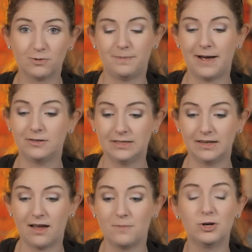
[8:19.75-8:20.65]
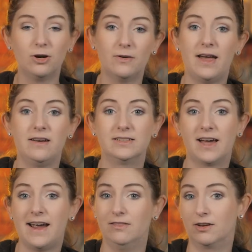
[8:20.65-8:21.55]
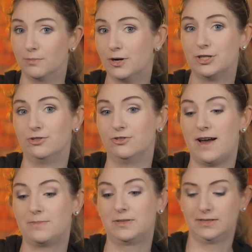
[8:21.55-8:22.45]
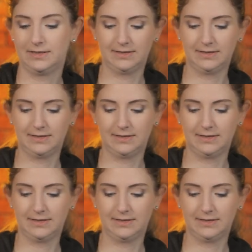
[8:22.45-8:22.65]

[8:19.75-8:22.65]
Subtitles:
we're about done, I'm going to go ahead and tighten the compression straps.